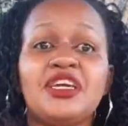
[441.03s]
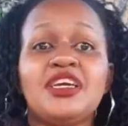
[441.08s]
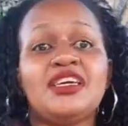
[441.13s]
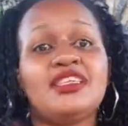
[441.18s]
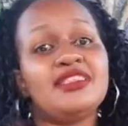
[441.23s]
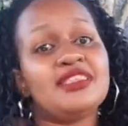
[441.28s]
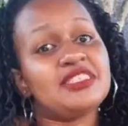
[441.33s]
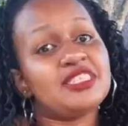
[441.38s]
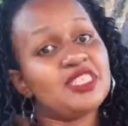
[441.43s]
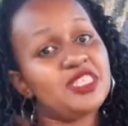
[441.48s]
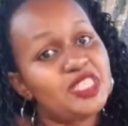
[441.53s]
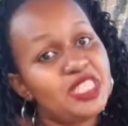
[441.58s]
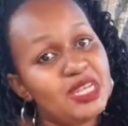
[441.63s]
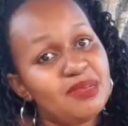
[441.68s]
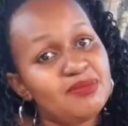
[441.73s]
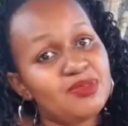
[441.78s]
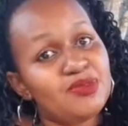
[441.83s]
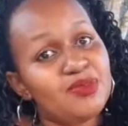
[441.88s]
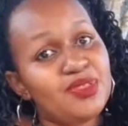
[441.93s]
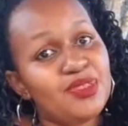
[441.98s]
these
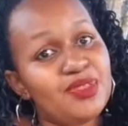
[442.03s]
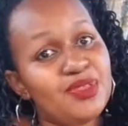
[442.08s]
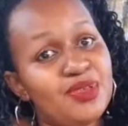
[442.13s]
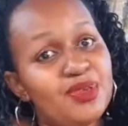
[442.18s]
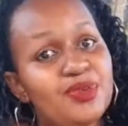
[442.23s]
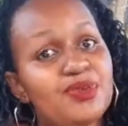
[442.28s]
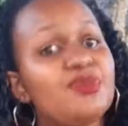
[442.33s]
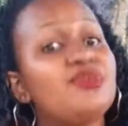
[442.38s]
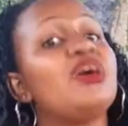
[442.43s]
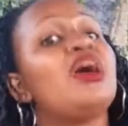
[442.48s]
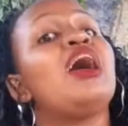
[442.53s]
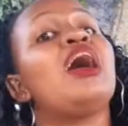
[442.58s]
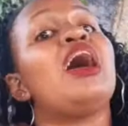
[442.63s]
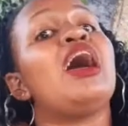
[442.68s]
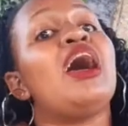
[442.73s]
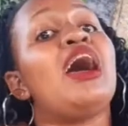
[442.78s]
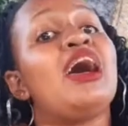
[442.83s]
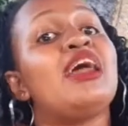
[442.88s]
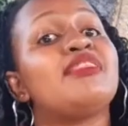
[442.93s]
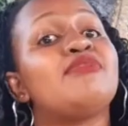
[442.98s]
gems with you,
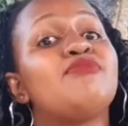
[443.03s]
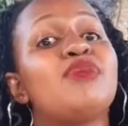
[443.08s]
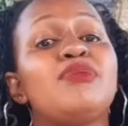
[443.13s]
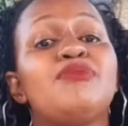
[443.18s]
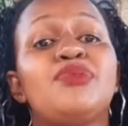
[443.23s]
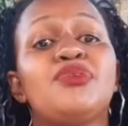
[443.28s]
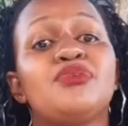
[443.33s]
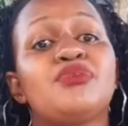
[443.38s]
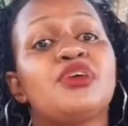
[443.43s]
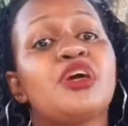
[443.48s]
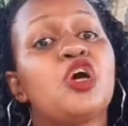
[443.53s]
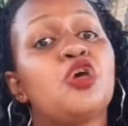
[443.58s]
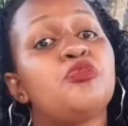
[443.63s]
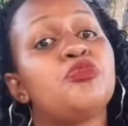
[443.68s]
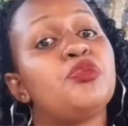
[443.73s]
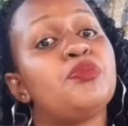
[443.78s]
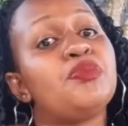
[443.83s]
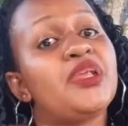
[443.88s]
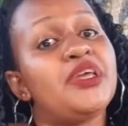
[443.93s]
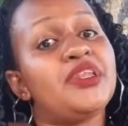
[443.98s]
and maybe they'll help
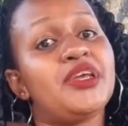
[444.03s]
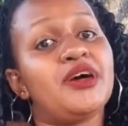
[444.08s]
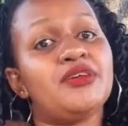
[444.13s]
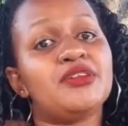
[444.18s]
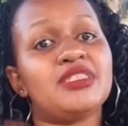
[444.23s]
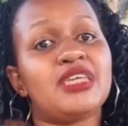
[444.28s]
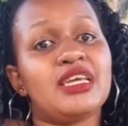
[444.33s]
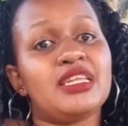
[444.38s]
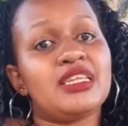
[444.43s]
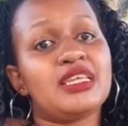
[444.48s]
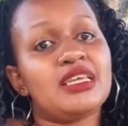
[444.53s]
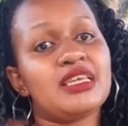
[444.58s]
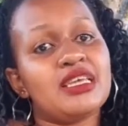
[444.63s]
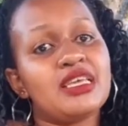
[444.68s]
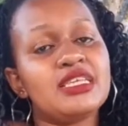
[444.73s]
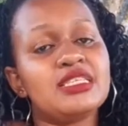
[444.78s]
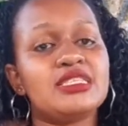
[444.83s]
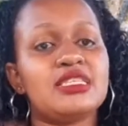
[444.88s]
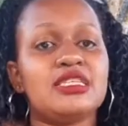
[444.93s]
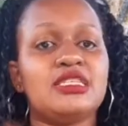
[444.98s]
you plan out and
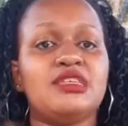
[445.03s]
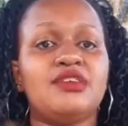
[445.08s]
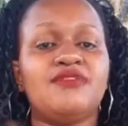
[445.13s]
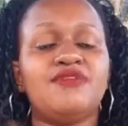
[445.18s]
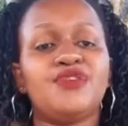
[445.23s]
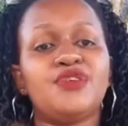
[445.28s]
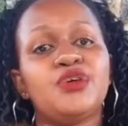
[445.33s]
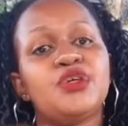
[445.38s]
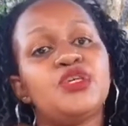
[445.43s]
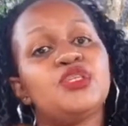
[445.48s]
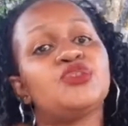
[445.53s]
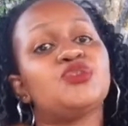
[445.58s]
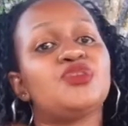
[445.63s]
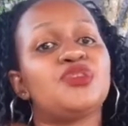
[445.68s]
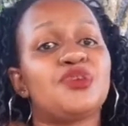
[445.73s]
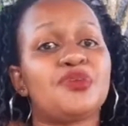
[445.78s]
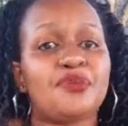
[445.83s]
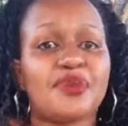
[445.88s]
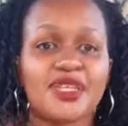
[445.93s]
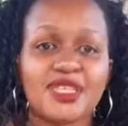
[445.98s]
easily flow into
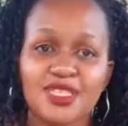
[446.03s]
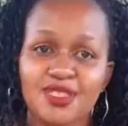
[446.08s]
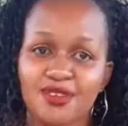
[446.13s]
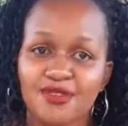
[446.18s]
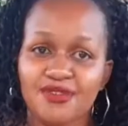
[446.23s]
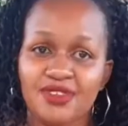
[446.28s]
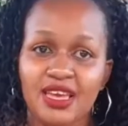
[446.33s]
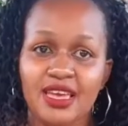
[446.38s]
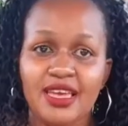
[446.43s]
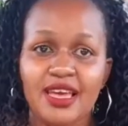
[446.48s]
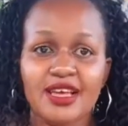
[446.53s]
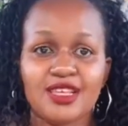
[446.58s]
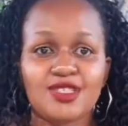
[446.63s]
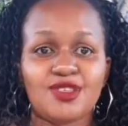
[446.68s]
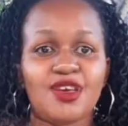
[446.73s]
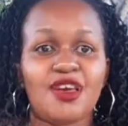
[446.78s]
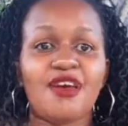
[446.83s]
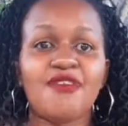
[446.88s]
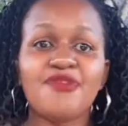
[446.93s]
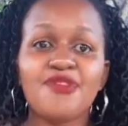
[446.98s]
the rest of the year. So
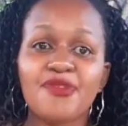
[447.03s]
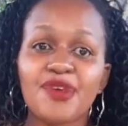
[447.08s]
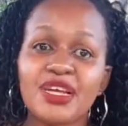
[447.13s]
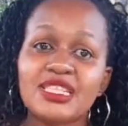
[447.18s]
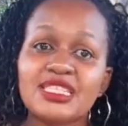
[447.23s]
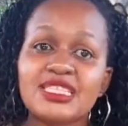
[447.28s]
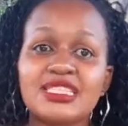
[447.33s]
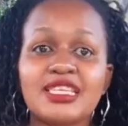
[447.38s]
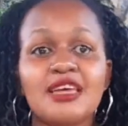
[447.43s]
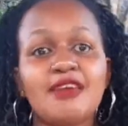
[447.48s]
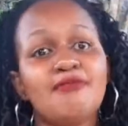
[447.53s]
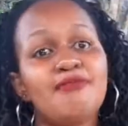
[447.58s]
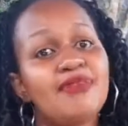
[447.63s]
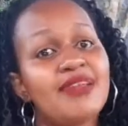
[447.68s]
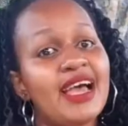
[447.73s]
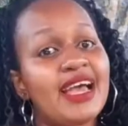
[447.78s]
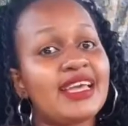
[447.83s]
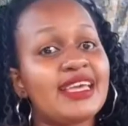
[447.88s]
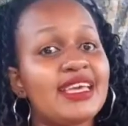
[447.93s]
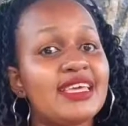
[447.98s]
every Wednesday,
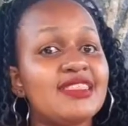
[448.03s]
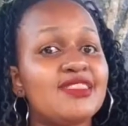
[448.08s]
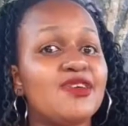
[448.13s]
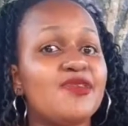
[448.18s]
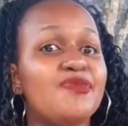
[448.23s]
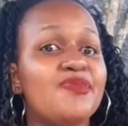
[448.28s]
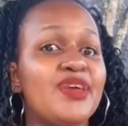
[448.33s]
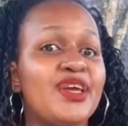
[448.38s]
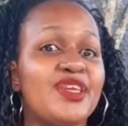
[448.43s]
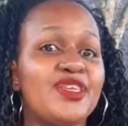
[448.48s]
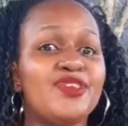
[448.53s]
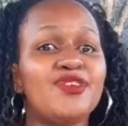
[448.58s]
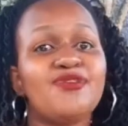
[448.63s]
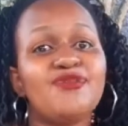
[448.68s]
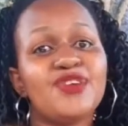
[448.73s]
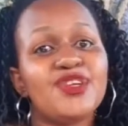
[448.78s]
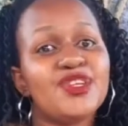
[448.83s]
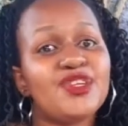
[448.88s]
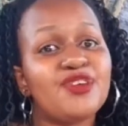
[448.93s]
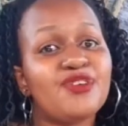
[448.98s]
plug in, there'll be a new
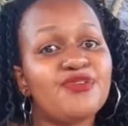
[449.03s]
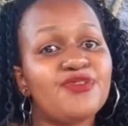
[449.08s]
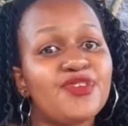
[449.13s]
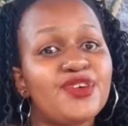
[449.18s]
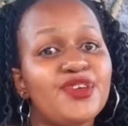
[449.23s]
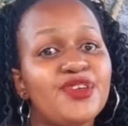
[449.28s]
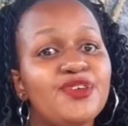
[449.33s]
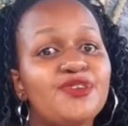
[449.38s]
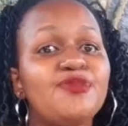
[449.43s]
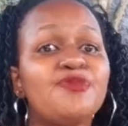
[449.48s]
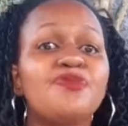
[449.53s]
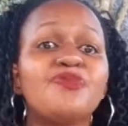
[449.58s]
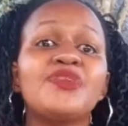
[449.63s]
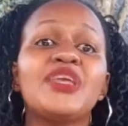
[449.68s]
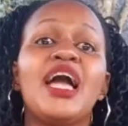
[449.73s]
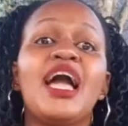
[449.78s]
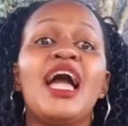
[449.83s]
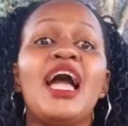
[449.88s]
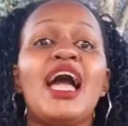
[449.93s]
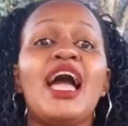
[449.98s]
video for you,
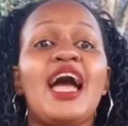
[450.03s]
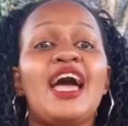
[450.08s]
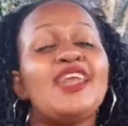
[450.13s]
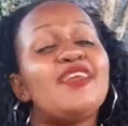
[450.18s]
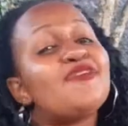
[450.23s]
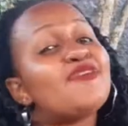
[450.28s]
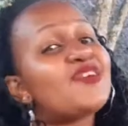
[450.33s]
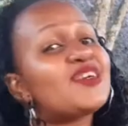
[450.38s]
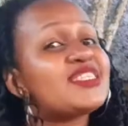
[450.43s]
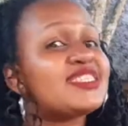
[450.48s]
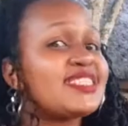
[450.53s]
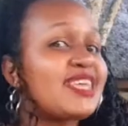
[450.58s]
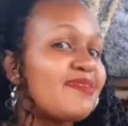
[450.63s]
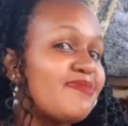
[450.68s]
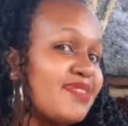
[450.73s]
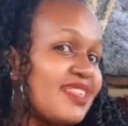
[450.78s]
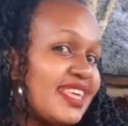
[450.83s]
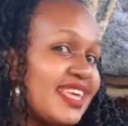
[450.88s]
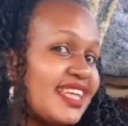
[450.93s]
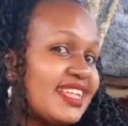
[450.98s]
and of course
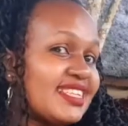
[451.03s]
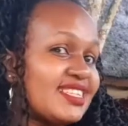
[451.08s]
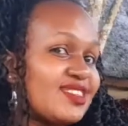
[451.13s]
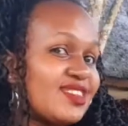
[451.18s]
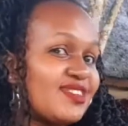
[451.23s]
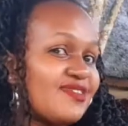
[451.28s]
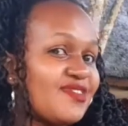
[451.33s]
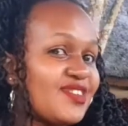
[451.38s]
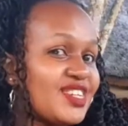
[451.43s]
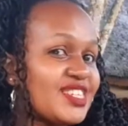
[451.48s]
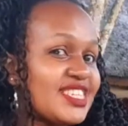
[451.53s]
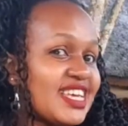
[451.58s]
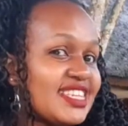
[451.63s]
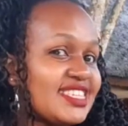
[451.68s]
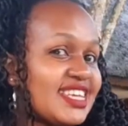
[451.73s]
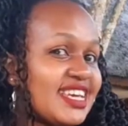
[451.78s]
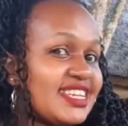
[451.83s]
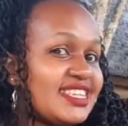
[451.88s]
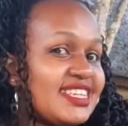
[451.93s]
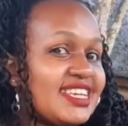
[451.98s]
something else every
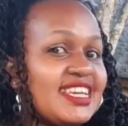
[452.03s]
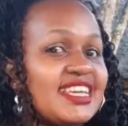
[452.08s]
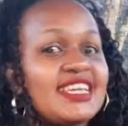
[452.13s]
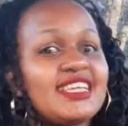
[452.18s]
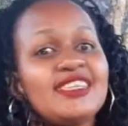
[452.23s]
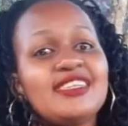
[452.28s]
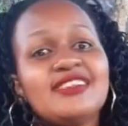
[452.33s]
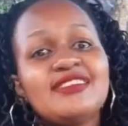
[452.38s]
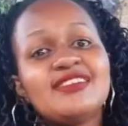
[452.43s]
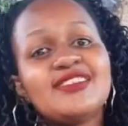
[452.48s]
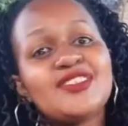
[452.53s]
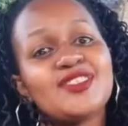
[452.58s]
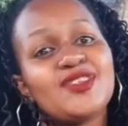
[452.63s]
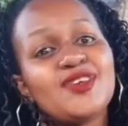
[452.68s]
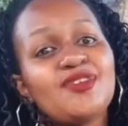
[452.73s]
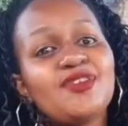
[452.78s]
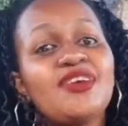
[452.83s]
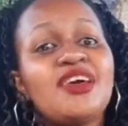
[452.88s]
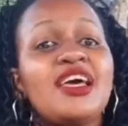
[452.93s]
Saturday. So